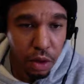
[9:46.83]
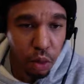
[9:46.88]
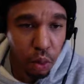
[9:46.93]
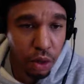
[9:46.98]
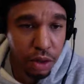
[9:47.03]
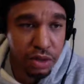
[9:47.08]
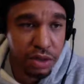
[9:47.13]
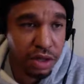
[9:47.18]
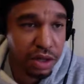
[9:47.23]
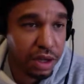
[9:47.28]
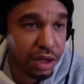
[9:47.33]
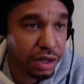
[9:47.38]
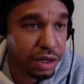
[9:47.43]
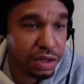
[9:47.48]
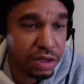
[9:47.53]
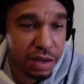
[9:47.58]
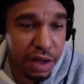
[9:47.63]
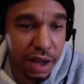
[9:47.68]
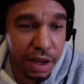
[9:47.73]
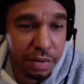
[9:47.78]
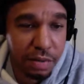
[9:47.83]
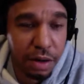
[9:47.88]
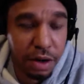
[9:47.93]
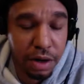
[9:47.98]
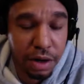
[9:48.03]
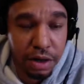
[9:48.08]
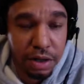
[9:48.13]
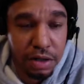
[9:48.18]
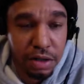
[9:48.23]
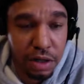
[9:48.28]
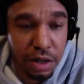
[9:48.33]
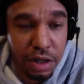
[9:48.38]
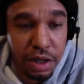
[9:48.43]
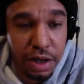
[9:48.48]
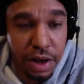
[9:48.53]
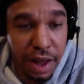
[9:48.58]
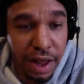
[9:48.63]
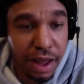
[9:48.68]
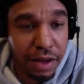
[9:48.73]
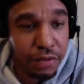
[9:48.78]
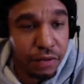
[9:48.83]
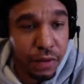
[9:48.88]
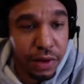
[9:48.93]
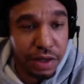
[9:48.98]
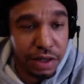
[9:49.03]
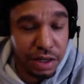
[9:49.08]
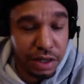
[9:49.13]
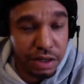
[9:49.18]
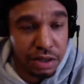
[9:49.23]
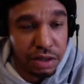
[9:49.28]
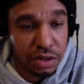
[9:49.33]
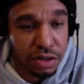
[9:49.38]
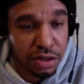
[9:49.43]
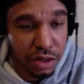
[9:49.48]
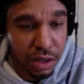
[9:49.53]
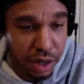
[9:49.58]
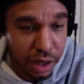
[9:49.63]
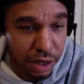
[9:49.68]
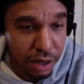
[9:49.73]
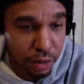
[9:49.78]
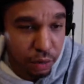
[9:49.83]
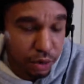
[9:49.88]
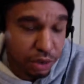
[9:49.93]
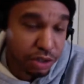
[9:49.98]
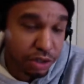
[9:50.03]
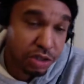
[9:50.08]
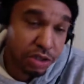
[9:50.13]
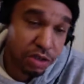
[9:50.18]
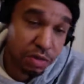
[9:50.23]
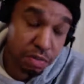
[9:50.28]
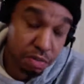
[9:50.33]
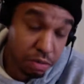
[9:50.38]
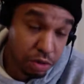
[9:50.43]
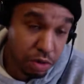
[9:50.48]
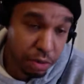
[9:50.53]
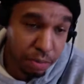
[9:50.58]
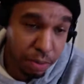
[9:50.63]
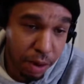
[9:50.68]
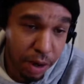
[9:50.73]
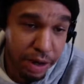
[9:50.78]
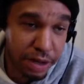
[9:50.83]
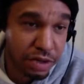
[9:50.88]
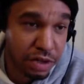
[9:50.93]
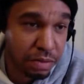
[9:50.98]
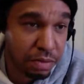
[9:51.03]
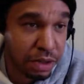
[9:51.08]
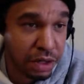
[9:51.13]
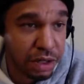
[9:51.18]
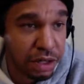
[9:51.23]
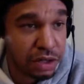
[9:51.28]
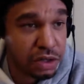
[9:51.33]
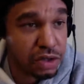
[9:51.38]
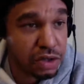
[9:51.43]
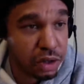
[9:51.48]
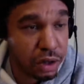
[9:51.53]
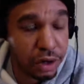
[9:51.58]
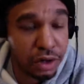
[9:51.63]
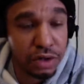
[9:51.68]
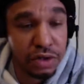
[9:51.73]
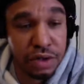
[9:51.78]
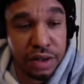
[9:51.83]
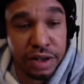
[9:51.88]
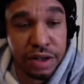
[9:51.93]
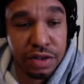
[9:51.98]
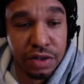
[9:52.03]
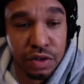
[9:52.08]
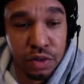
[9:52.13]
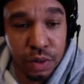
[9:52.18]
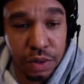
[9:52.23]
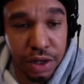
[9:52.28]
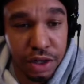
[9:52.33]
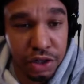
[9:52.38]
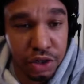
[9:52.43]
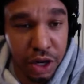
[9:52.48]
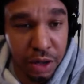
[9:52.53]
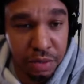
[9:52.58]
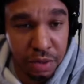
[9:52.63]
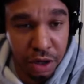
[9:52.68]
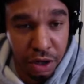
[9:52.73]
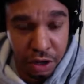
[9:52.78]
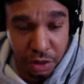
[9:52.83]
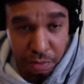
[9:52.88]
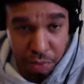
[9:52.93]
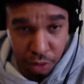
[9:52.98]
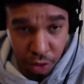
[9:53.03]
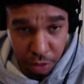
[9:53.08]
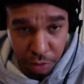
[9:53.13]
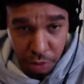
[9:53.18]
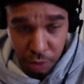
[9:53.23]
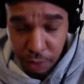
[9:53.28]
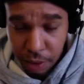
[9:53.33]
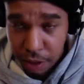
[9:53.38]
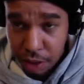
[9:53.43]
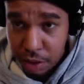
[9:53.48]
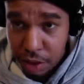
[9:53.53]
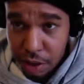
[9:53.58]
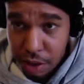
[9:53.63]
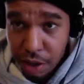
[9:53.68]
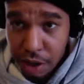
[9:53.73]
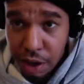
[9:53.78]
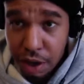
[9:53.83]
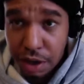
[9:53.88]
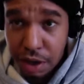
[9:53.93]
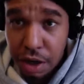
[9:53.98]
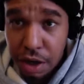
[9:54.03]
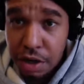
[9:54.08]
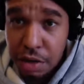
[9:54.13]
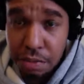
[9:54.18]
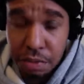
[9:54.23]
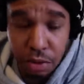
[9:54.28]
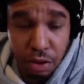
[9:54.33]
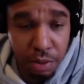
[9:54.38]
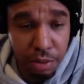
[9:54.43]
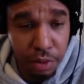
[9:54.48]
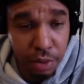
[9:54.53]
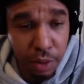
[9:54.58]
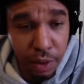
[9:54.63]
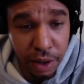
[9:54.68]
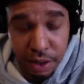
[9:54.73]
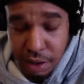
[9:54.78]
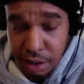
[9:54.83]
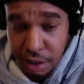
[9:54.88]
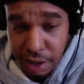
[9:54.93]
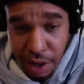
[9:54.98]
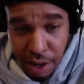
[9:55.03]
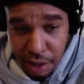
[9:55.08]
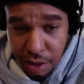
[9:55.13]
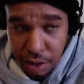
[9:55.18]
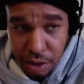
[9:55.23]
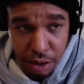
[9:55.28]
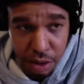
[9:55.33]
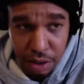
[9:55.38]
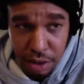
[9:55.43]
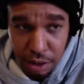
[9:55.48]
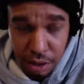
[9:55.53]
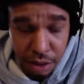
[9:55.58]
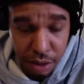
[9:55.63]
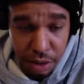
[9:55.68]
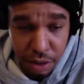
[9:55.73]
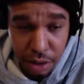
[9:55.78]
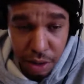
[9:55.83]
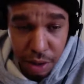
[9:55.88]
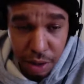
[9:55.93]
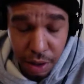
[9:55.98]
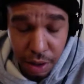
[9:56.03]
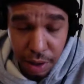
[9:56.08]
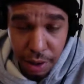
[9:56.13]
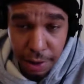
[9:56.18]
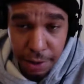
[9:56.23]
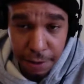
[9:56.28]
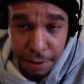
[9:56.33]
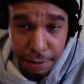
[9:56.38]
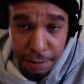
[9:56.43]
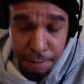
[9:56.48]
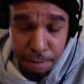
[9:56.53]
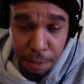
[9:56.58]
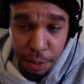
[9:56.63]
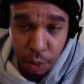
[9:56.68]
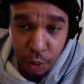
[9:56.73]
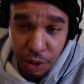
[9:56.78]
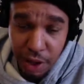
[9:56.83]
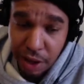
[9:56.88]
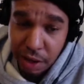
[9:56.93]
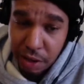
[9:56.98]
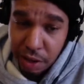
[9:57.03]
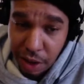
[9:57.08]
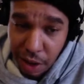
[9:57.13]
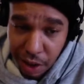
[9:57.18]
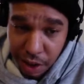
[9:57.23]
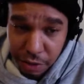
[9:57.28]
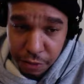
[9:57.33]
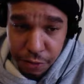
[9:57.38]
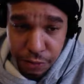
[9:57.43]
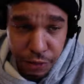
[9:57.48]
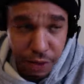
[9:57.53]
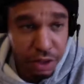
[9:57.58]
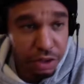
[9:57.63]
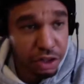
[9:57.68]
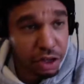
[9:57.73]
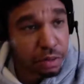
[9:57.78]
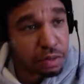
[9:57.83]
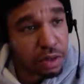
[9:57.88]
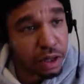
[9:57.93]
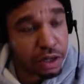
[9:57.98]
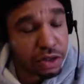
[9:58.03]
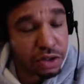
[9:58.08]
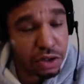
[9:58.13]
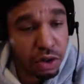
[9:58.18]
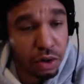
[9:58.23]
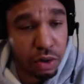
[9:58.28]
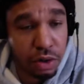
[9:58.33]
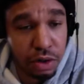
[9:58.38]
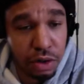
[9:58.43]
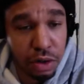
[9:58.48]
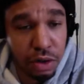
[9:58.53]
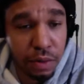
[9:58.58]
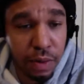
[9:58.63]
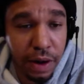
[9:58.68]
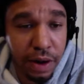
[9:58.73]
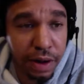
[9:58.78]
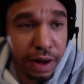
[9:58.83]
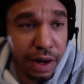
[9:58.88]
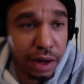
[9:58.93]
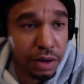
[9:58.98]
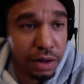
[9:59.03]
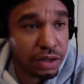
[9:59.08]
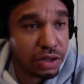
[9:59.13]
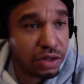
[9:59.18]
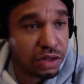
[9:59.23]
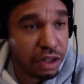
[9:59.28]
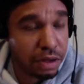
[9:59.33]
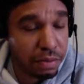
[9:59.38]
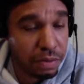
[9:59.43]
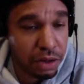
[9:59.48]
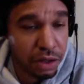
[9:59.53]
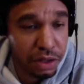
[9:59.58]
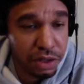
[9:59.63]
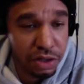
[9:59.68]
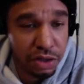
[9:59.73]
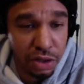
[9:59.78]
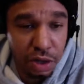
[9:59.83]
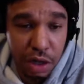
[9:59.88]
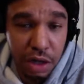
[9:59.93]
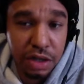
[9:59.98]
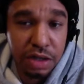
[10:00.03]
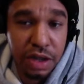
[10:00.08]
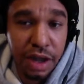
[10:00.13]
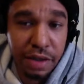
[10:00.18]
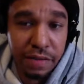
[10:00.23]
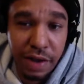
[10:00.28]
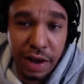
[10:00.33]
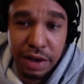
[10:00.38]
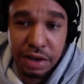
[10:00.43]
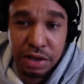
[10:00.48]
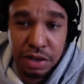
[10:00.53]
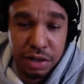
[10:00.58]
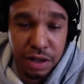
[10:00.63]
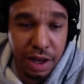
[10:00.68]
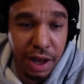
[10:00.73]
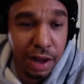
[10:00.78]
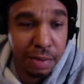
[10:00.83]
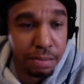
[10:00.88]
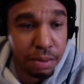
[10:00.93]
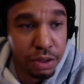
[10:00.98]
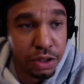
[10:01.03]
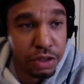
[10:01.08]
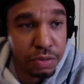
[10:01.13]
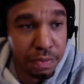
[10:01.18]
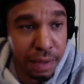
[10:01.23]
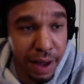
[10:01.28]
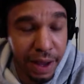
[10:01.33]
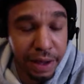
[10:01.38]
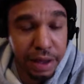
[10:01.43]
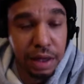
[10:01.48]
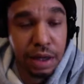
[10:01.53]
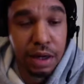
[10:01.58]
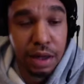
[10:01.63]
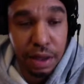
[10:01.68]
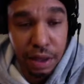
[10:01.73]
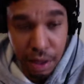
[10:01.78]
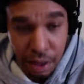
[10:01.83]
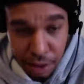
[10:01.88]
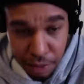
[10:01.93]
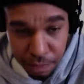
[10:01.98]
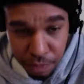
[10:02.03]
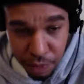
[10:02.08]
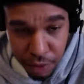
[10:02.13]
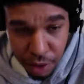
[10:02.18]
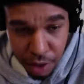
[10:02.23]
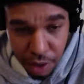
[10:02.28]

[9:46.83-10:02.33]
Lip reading: Once again, the stock market is looking halfway decent today, which is surprising, because Thursdays is when they dropped the unemployment rate, and the unemployment rate did not look good. We got a lot of fucked up things going on right now. The stimulus talks have actually got pushed back again.